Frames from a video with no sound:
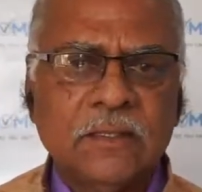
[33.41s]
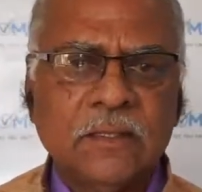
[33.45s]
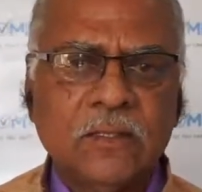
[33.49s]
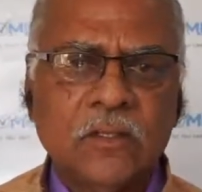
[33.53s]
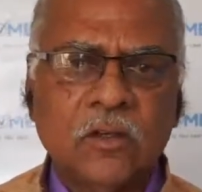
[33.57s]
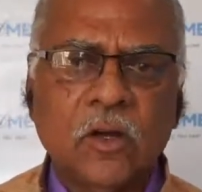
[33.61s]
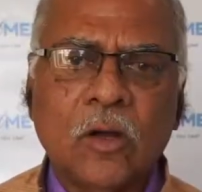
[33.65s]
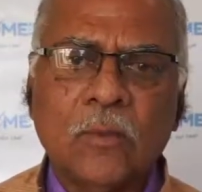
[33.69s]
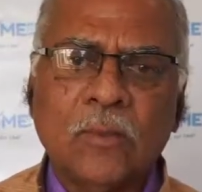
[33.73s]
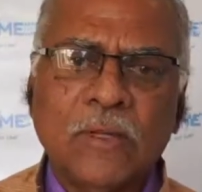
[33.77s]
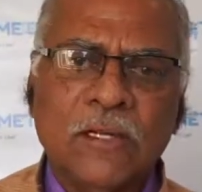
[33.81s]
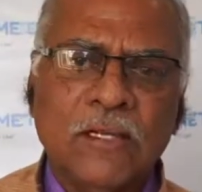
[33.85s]

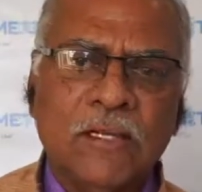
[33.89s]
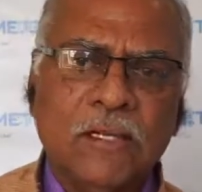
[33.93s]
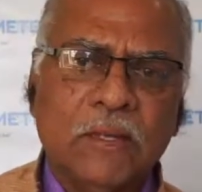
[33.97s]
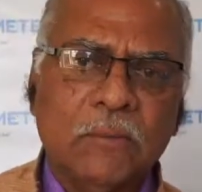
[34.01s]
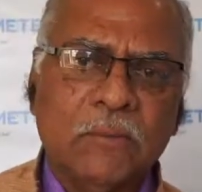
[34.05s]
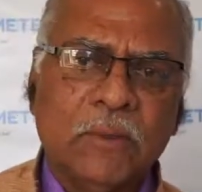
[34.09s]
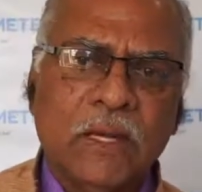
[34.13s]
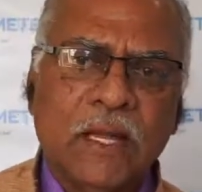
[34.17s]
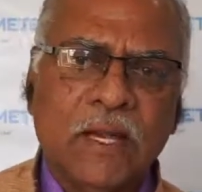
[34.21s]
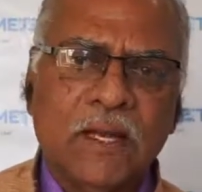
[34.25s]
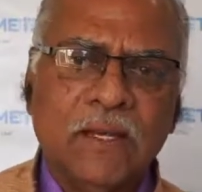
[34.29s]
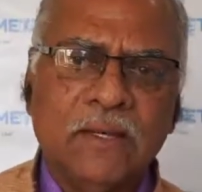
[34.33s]
commonly
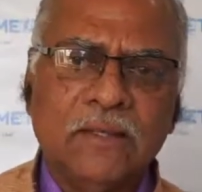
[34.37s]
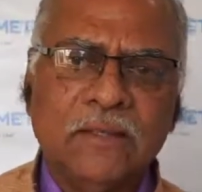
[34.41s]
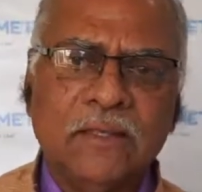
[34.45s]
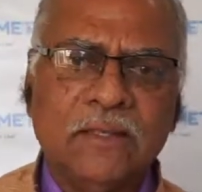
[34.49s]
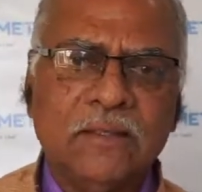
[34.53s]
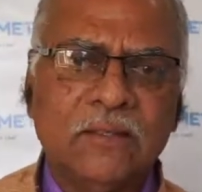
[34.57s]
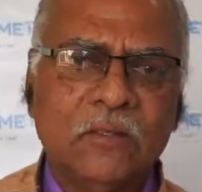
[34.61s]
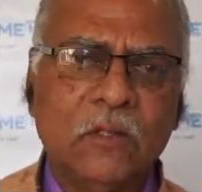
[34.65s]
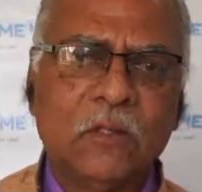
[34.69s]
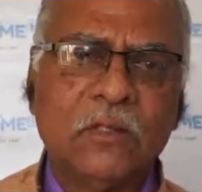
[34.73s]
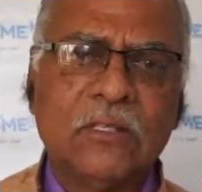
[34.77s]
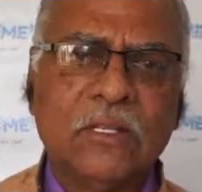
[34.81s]
applied
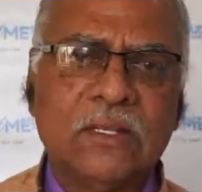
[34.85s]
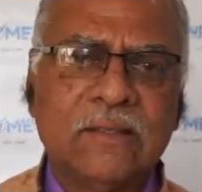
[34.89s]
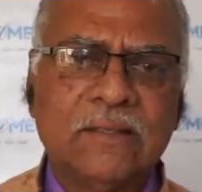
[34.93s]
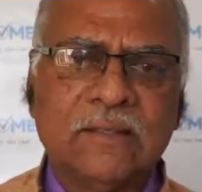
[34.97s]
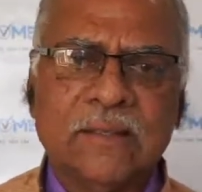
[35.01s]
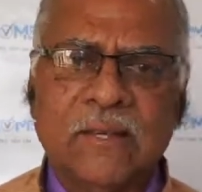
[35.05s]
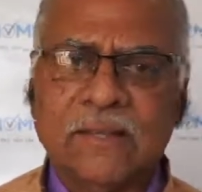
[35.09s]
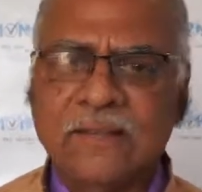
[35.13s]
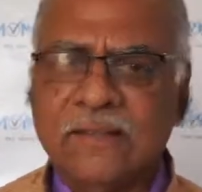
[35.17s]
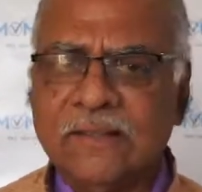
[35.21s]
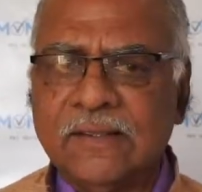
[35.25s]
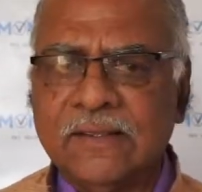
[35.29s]
in social
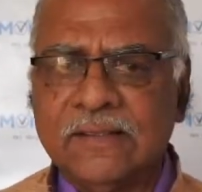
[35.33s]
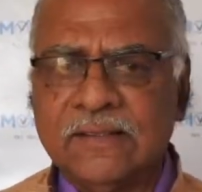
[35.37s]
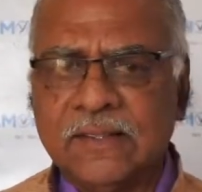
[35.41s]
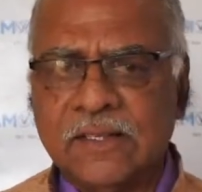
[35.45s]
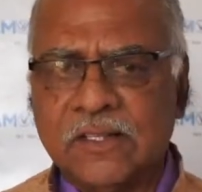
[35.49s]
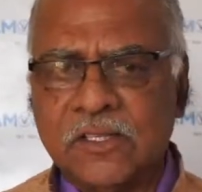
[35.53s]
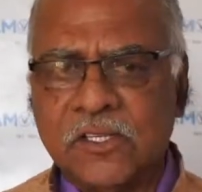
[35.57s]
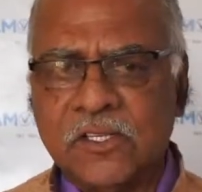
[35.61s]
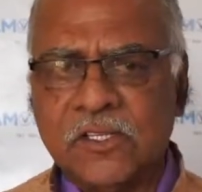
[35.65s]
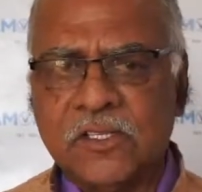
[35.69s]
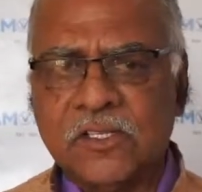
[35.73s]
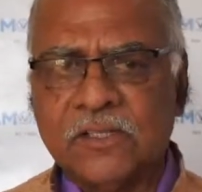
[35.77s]
science
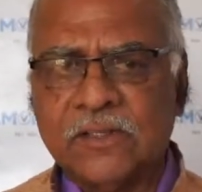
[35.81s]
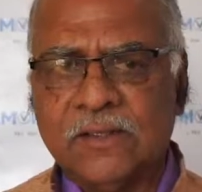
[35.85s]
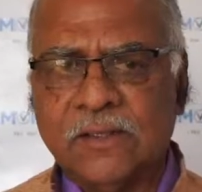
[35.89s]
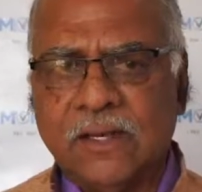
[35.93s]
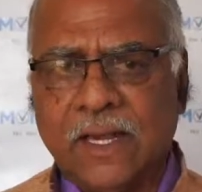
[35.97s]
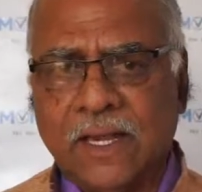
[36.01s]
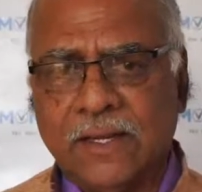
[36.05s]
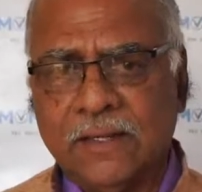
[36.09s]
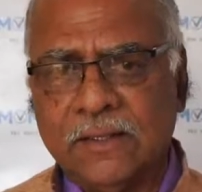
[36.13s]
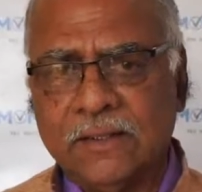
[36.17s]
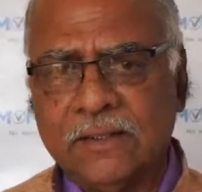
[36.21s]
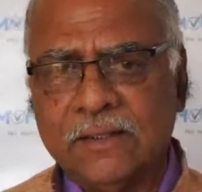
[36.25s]
research
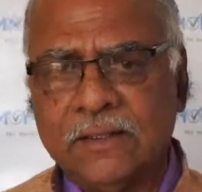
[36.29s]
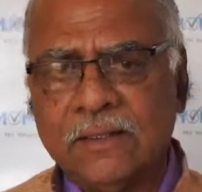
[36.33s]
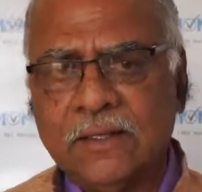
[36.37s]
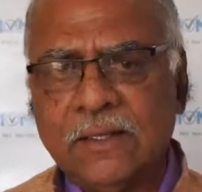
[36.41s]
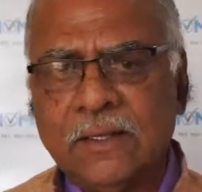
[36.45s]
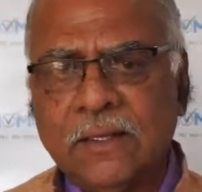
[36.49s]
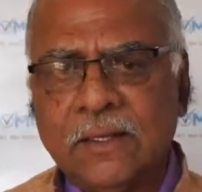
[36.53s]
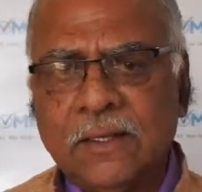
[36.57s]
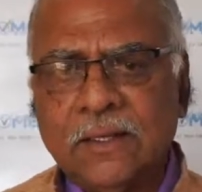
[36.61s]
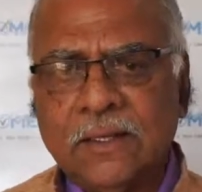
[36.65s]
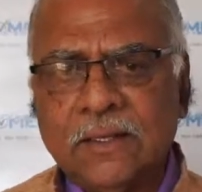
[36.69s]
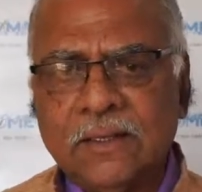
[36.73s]
like
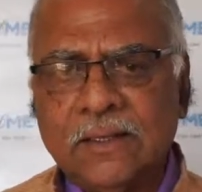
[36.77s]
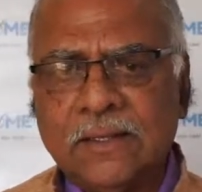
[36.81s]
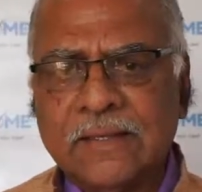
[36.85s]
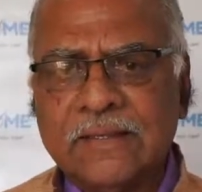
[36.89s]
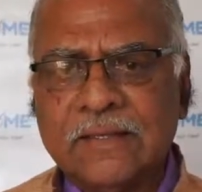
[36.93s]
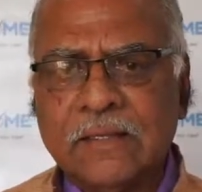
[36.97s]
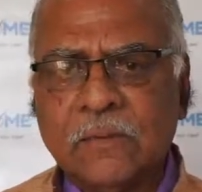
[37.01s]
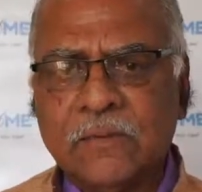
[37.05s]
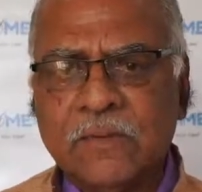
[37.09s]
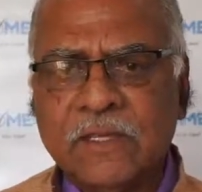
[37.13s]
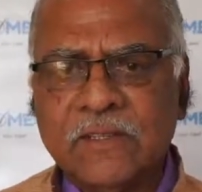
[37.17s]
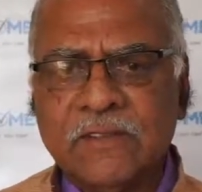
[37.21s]

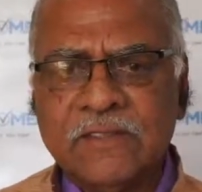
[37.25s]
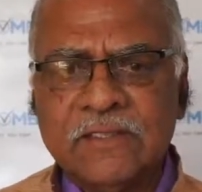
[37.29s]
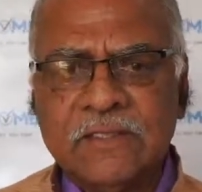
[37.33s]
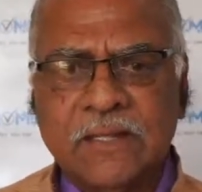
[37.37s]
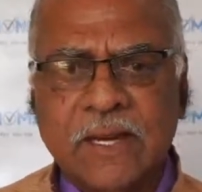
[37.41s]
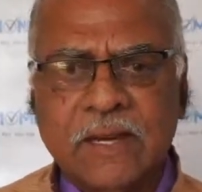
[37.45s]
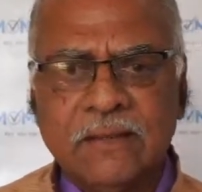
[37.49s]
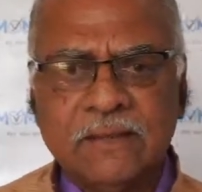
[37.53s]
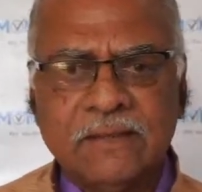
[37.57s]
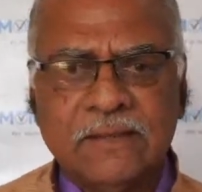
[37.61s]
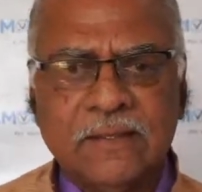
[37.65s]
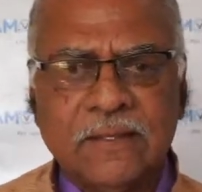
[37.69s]
descriptive
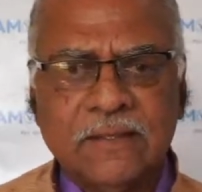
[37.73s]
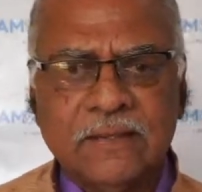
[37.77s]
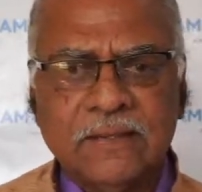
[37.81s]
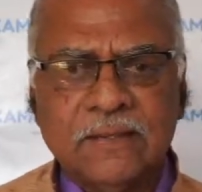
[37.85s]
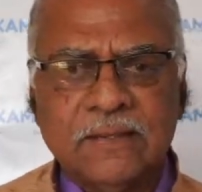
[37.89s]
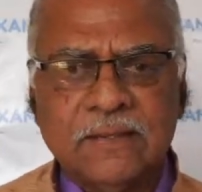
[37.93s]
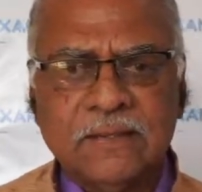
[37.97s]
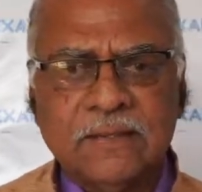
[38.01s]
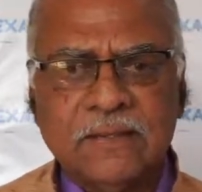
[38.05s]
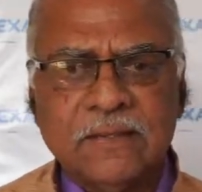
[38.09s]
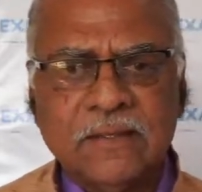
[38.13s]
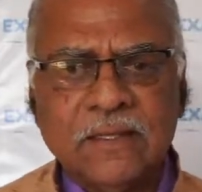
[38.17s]

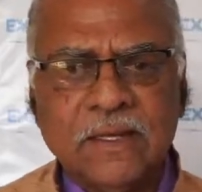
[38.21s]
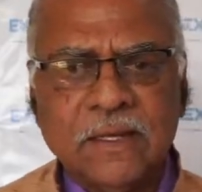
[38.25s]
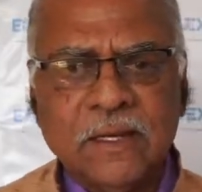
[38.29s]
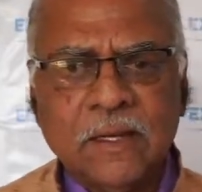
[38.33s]
statistics,